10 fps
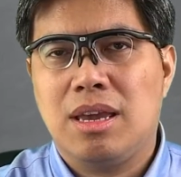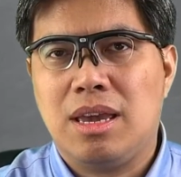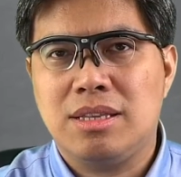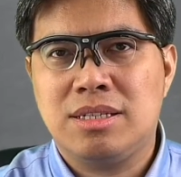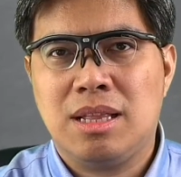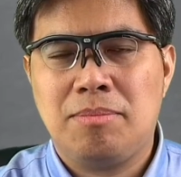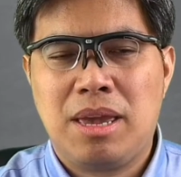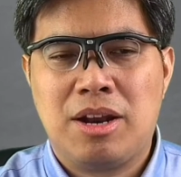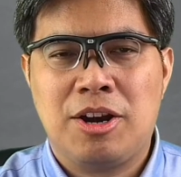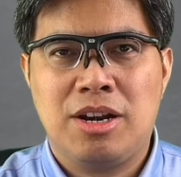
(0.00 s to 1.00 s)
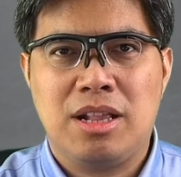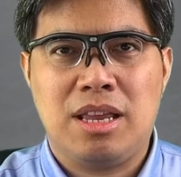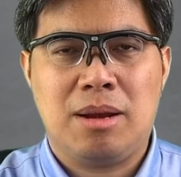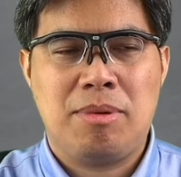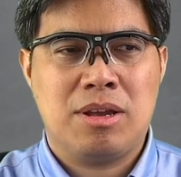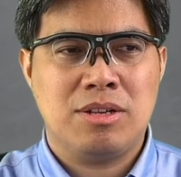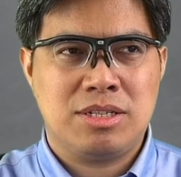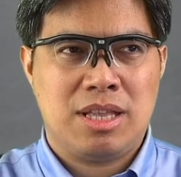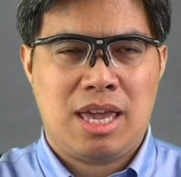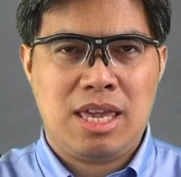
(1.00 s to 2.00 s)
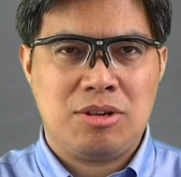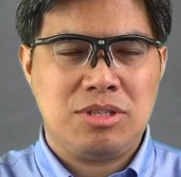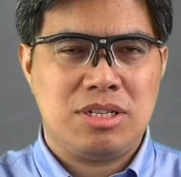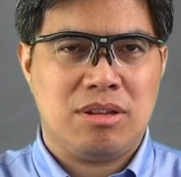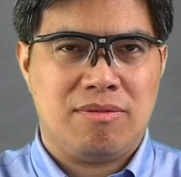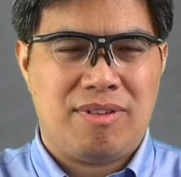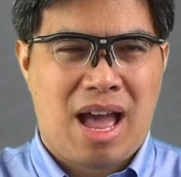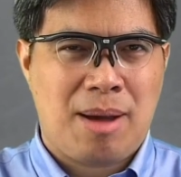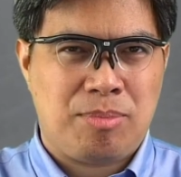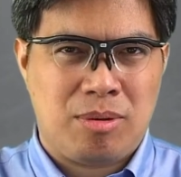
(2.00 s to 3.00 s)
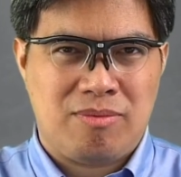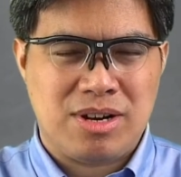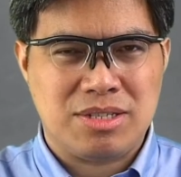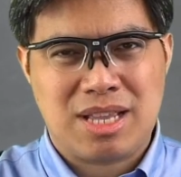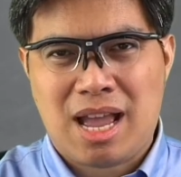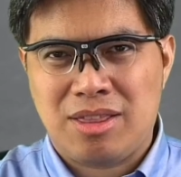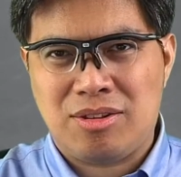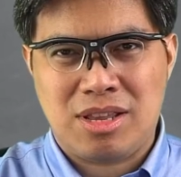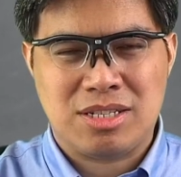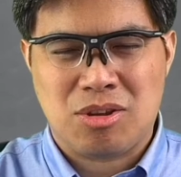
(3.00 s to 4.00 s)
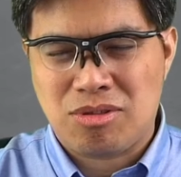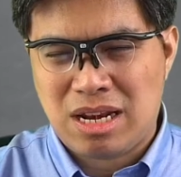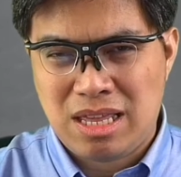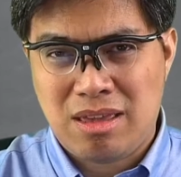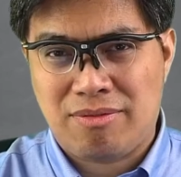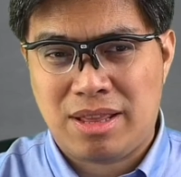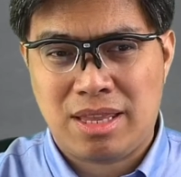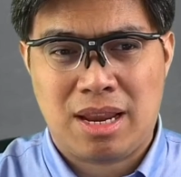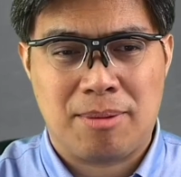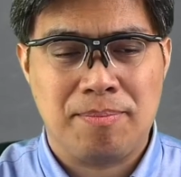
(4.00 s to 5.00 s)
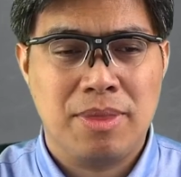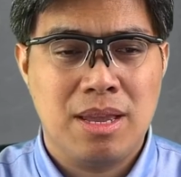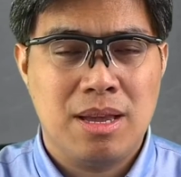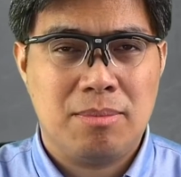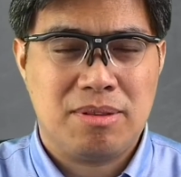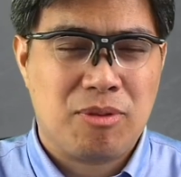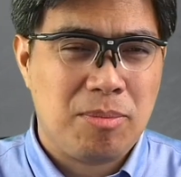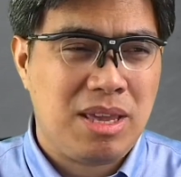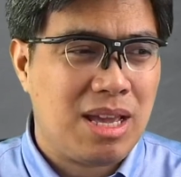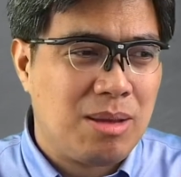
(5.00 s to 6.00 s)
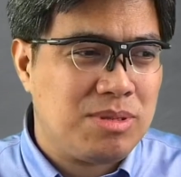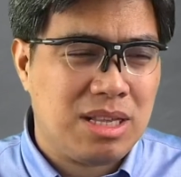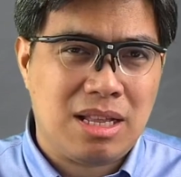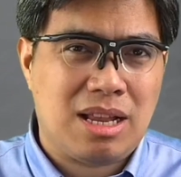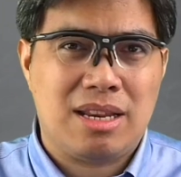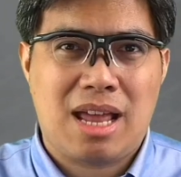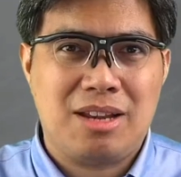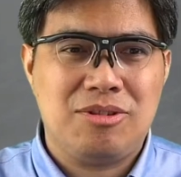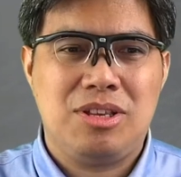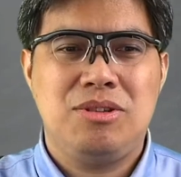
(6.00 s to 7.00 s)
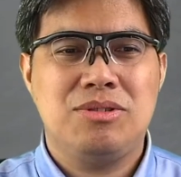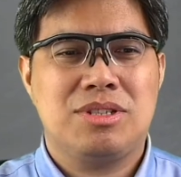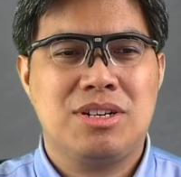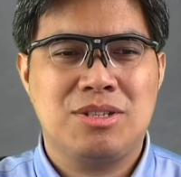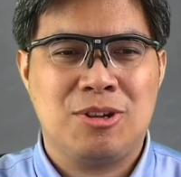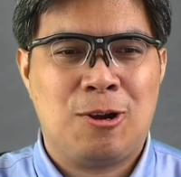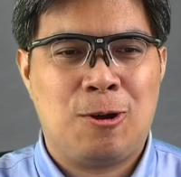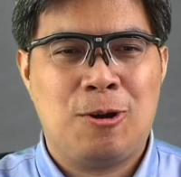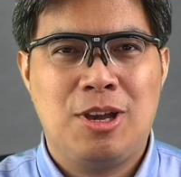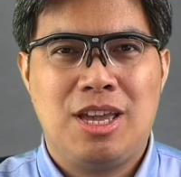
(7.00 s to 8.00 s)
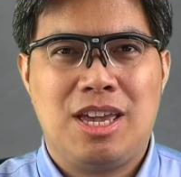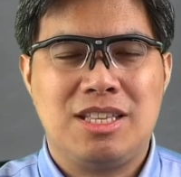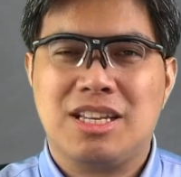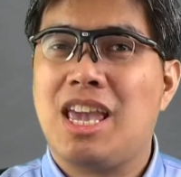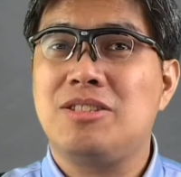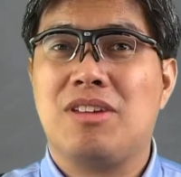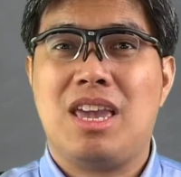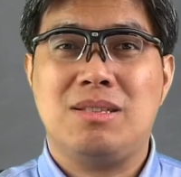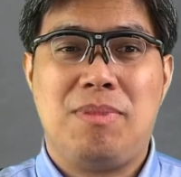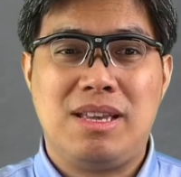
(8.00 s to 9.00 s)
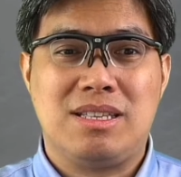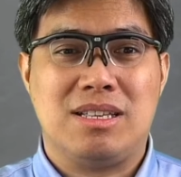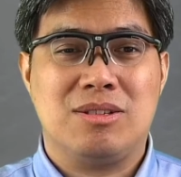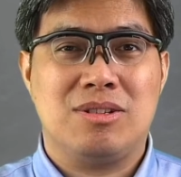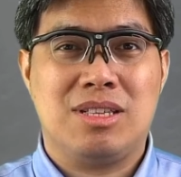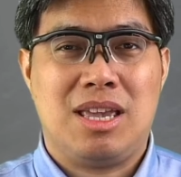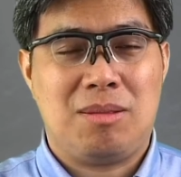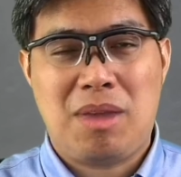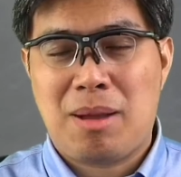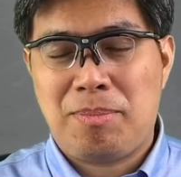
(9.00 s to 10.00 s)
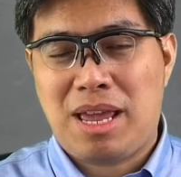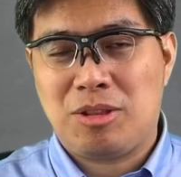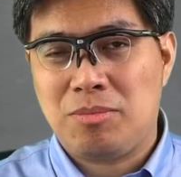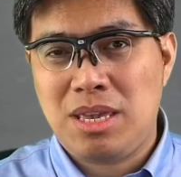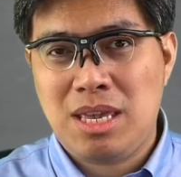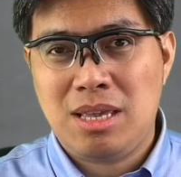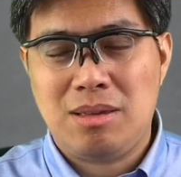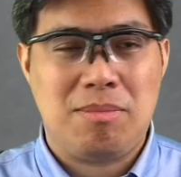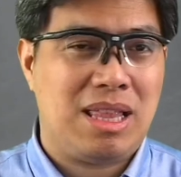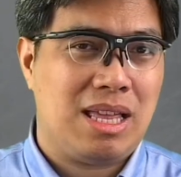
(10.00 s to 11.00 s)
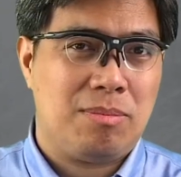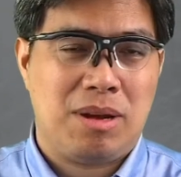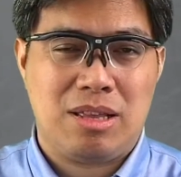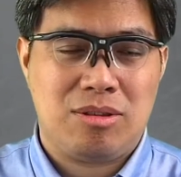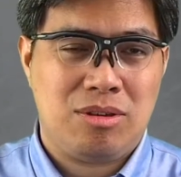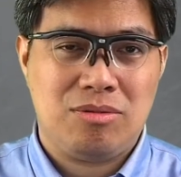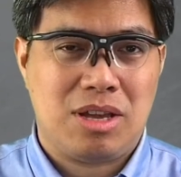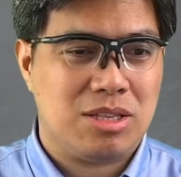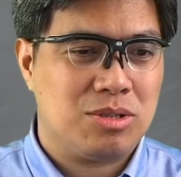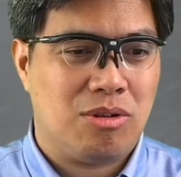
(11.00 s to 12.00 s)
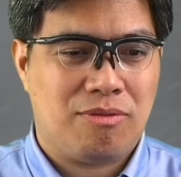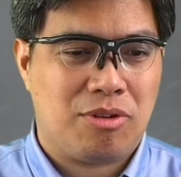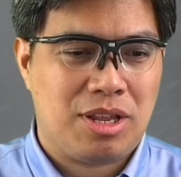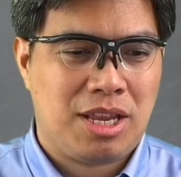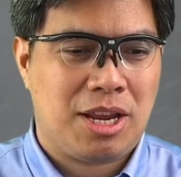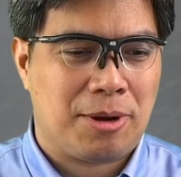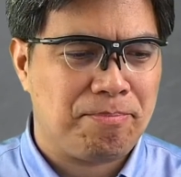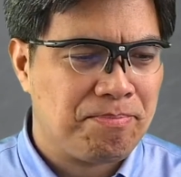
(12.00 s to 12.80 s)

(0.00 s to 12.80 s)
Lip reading: it's still a big hurdle here because the ecosystem of Apple versus Android is totally different here. But for me, I'm still an Android user, so it's a case-to-case basis. So it may apply to me, may not apply to you, and so forth here.